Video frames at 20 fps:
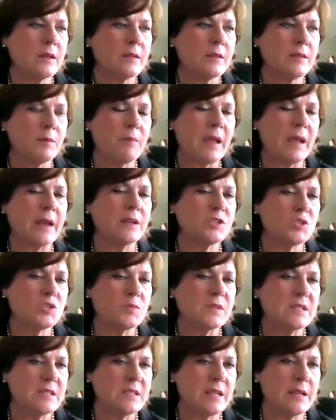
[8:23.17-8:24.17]
the
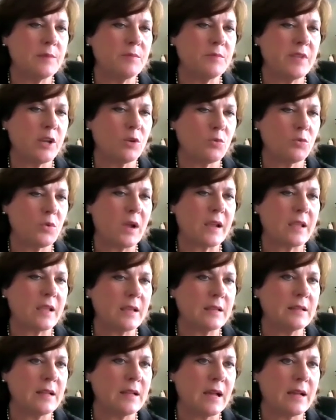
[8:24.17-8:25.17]
management team there
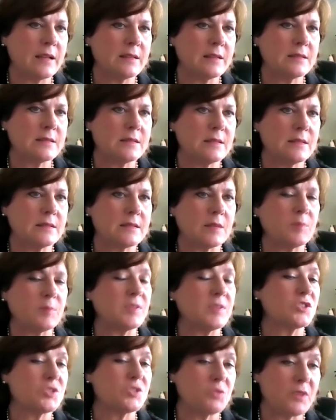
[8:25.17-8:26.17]
recognized some
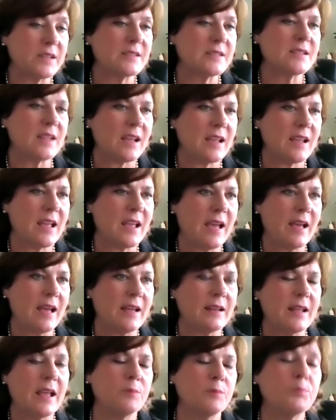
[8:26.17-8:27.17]
of the strengths I
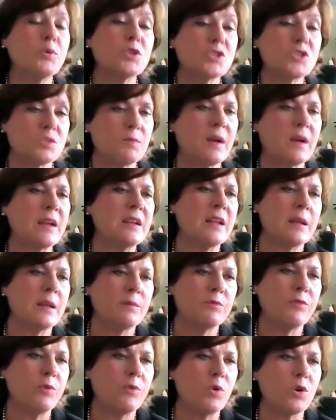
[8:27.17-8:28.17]
had and pushed my
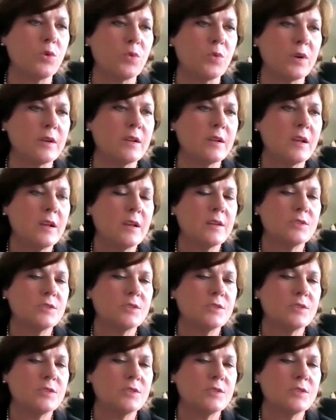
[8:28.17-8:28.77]
name forward